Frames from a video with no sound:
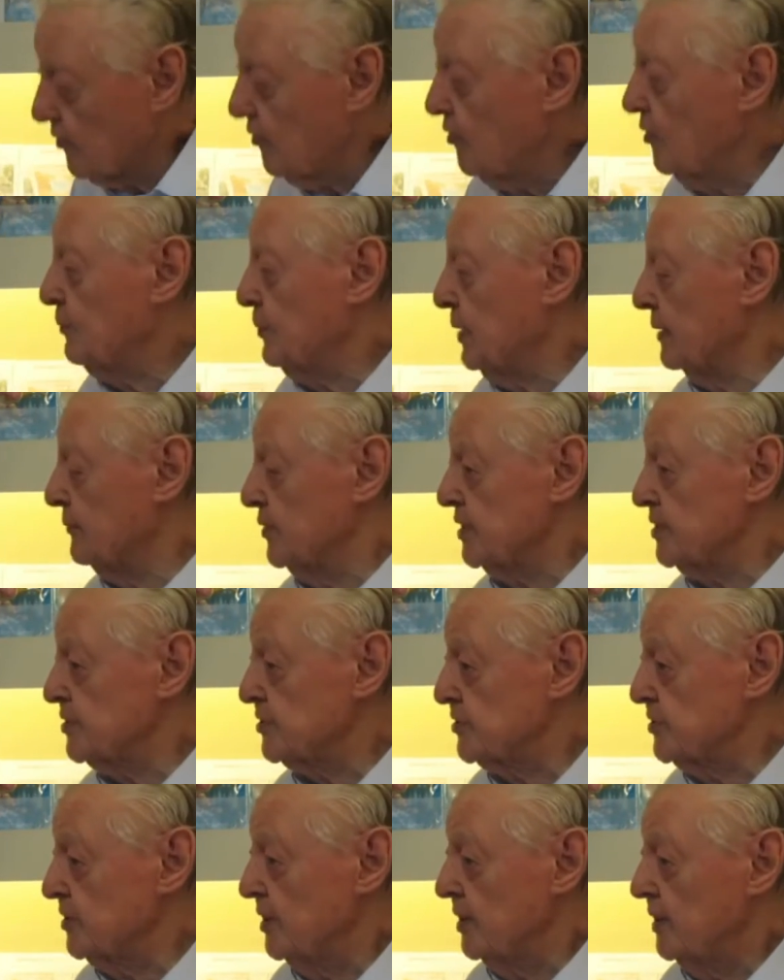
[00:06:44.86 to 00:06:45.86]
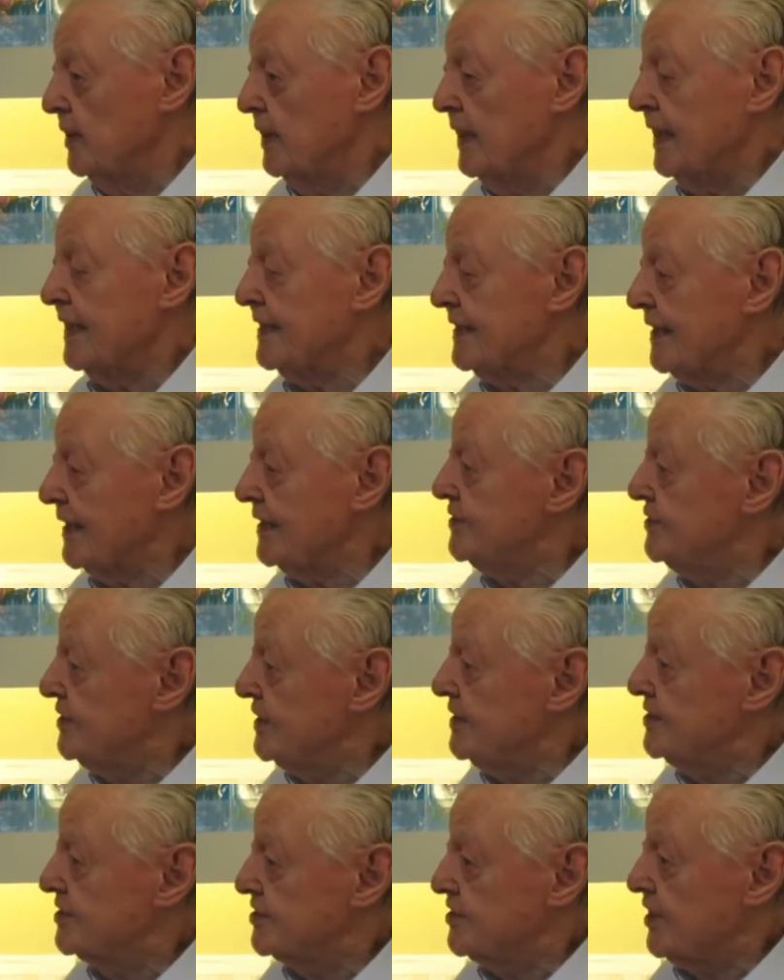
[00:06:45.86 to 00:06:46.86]
were all published in
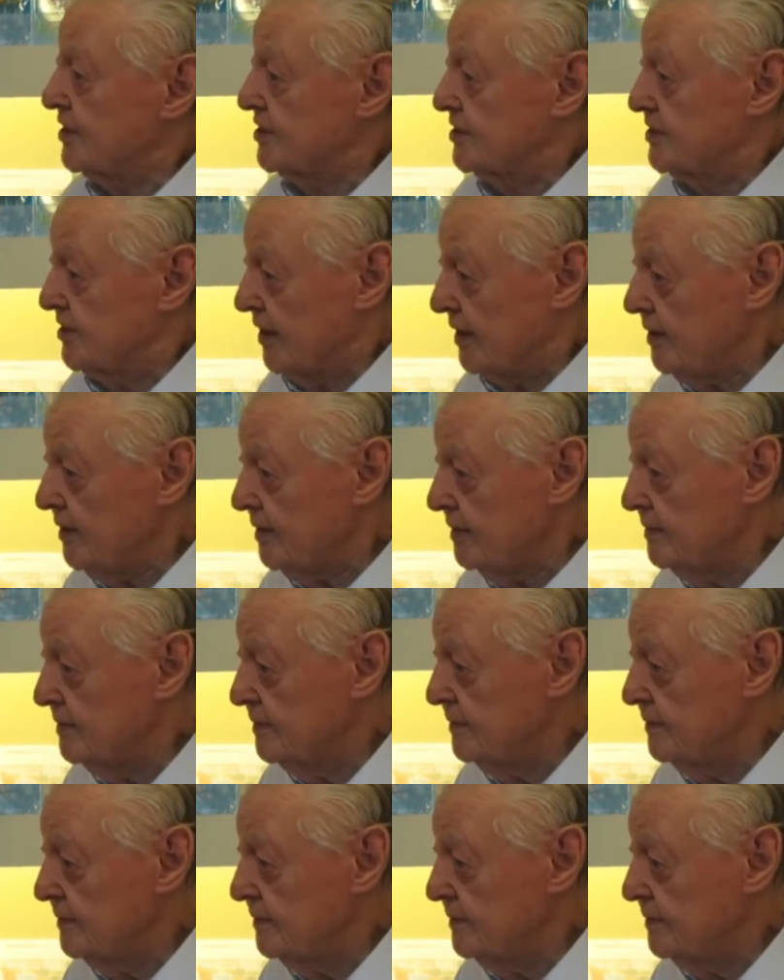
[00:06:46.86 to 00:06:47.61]
1960,